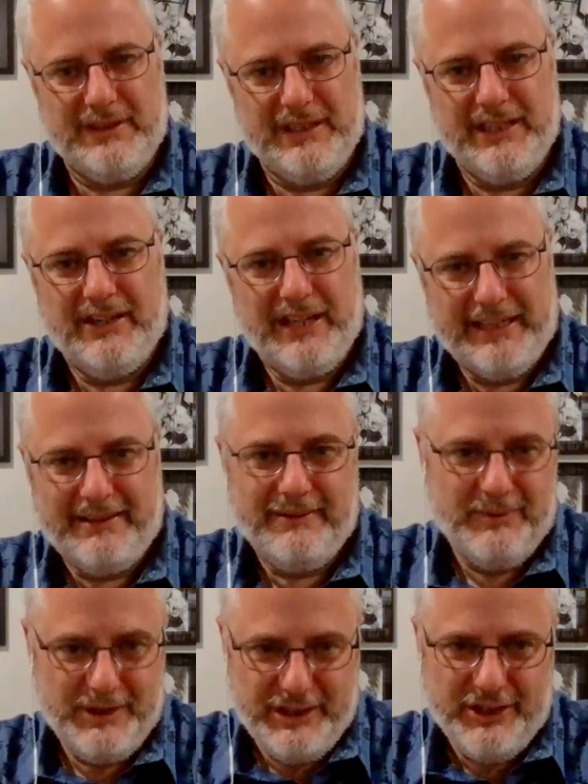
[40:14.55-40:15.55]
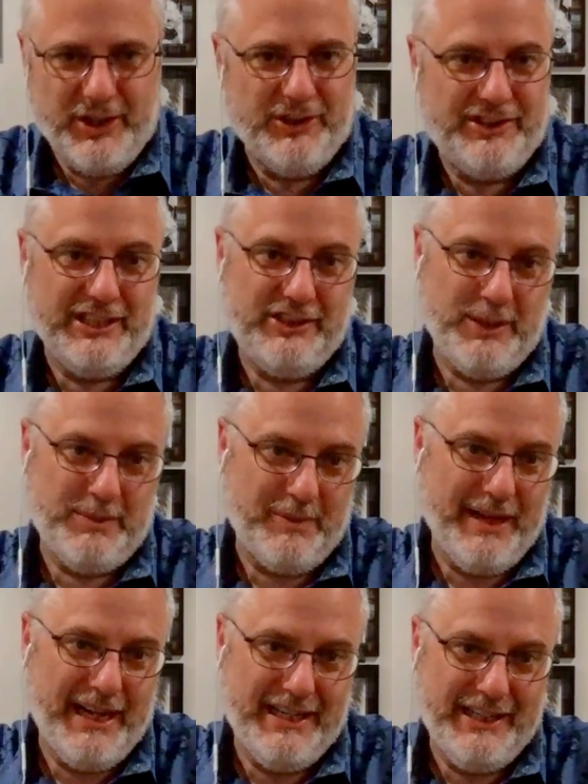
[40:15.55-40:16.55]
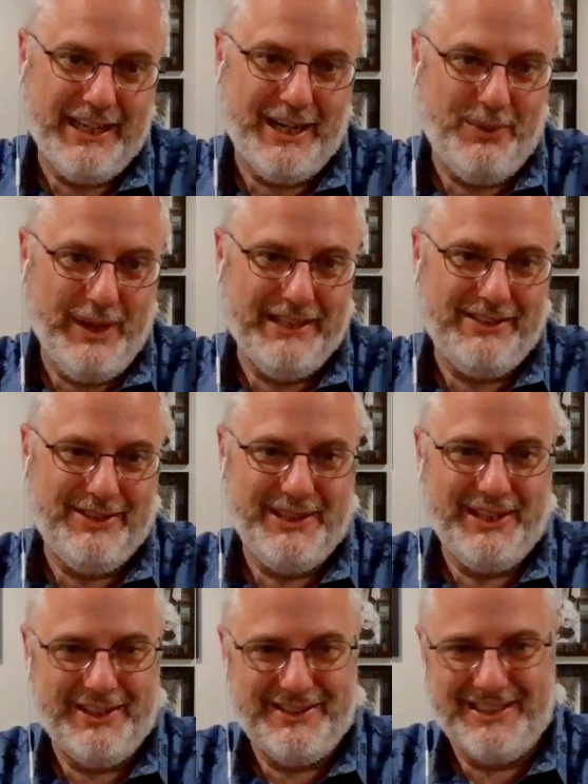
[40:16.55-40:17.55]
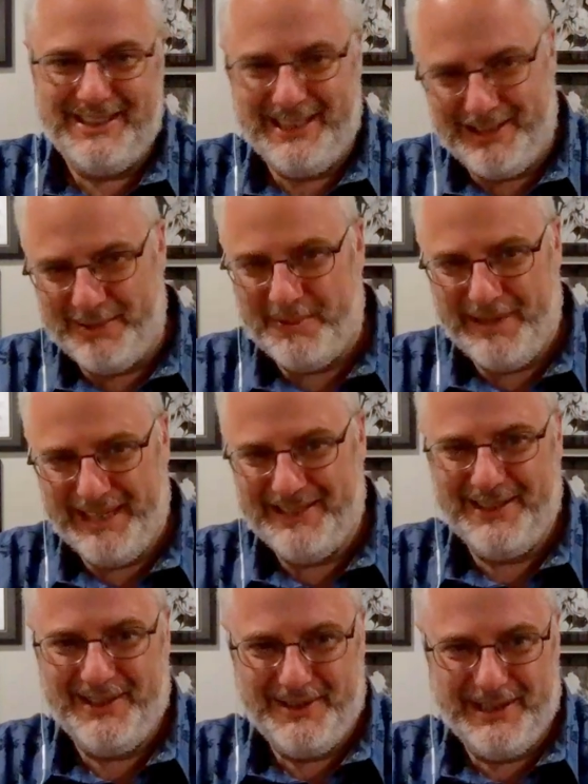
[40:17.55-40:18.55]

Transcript: Like when you go see Superman, you got to wait 2 years to see Superman 2.